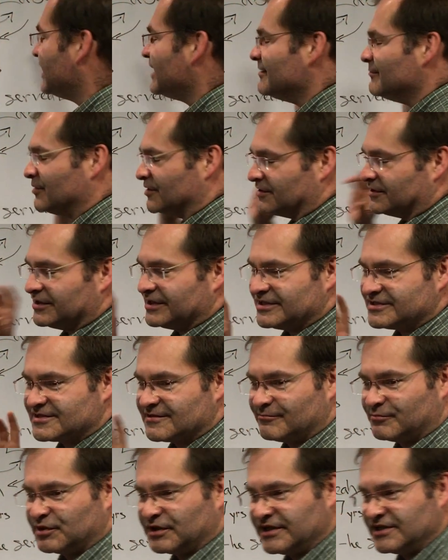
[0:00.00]
Laban
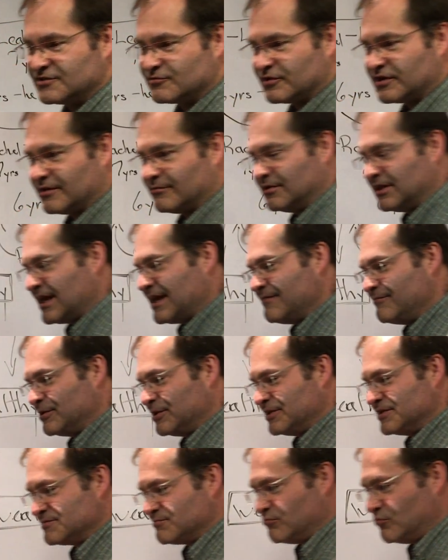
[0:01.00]
isn't pleased with him.
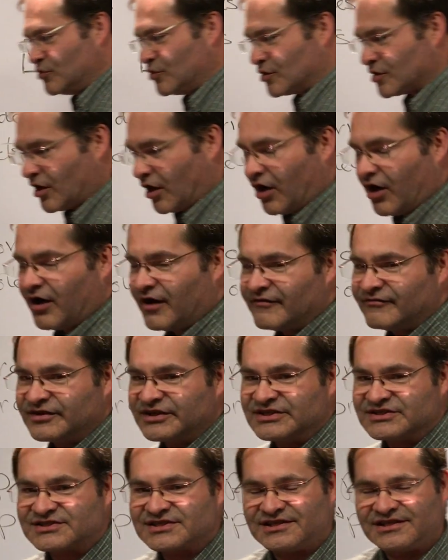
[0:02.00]
Laban is more
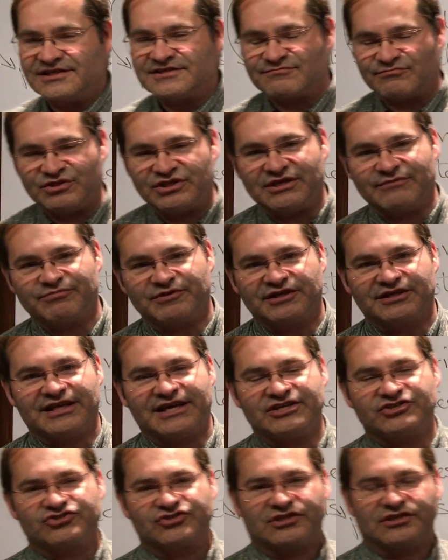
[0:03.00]
obvious in his
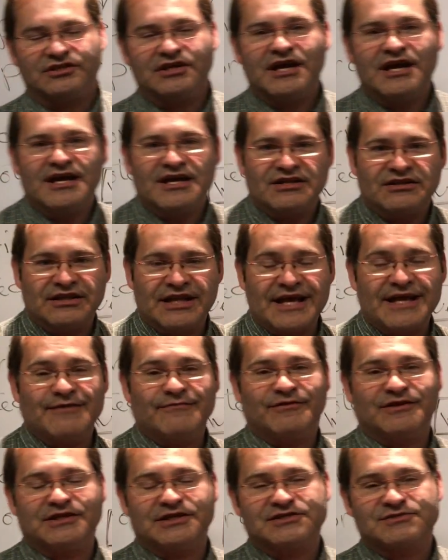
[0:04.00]
manipulation. And
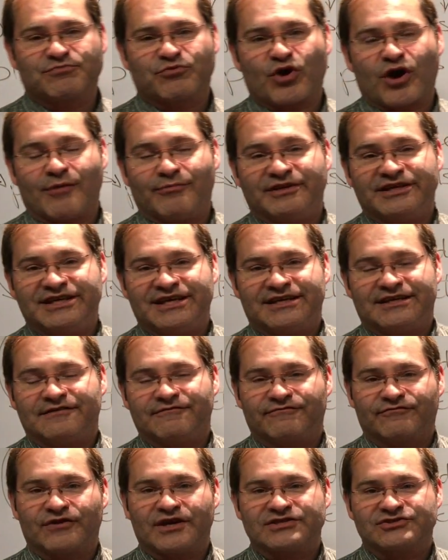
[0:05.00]
Laban is probably getting
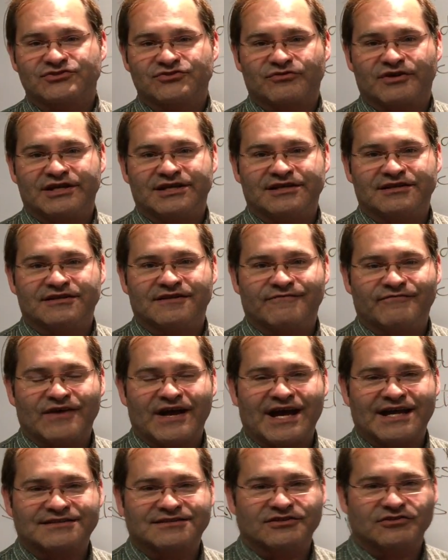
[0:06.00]
frustrated at the
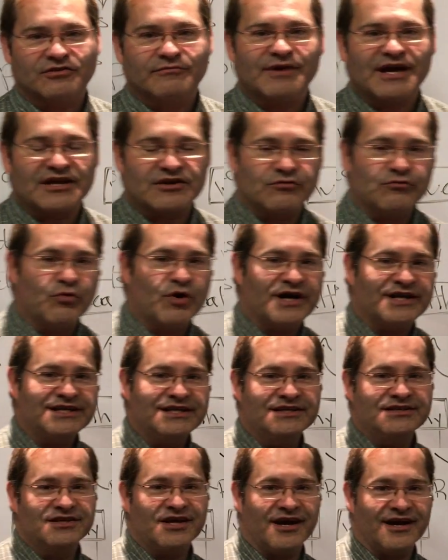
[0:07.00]
fact that no matter what
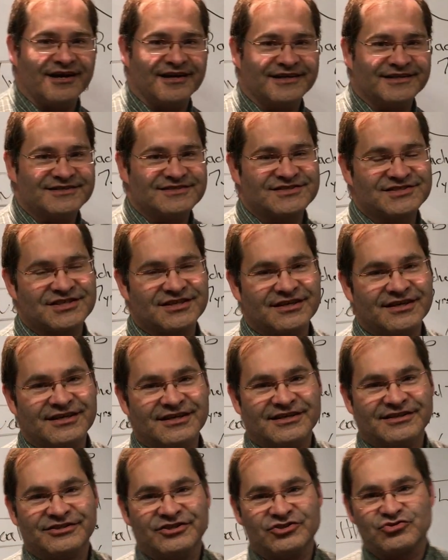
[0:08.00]
he does
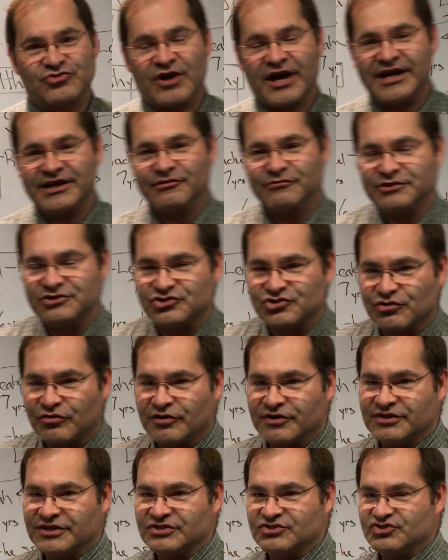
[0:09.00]
to try to
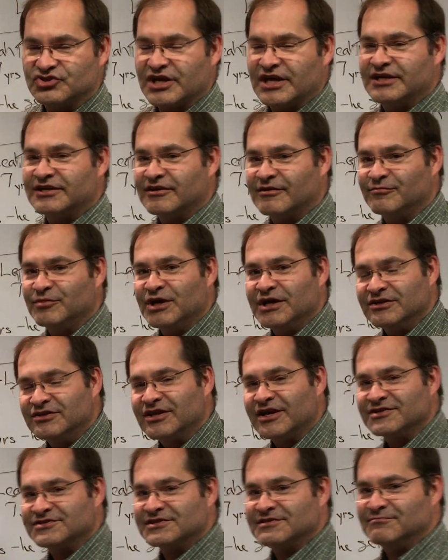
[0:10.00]
ensure that Jacob
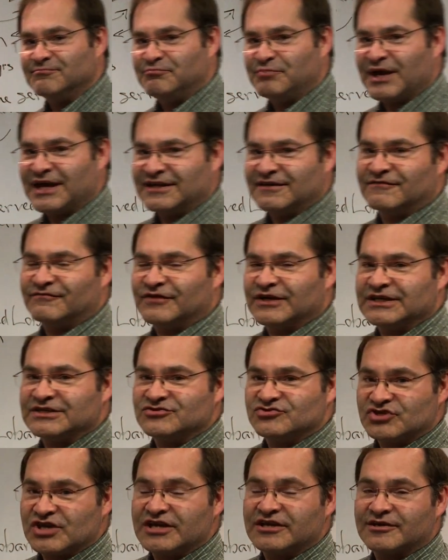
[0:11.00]
doesn't
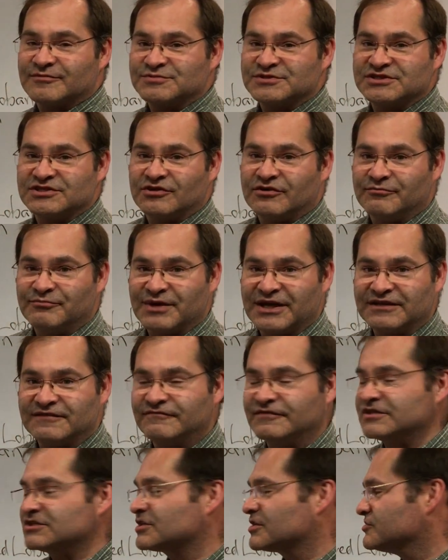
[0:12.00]
benefit, Jacob still
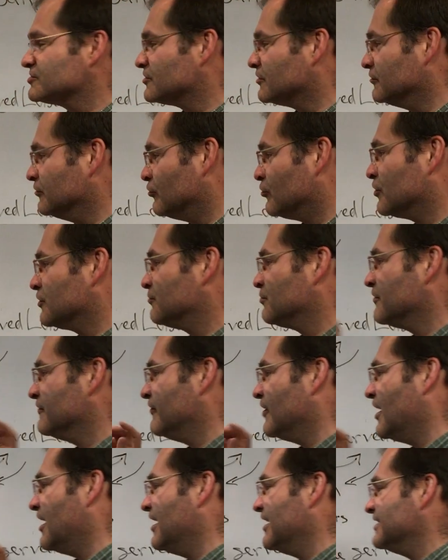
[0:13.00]
benefits because the Lord
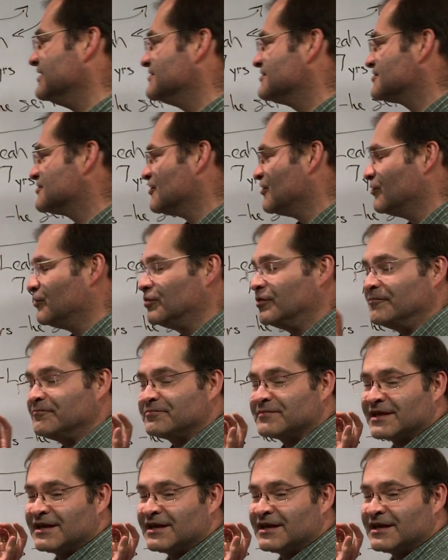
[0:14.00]
provides. So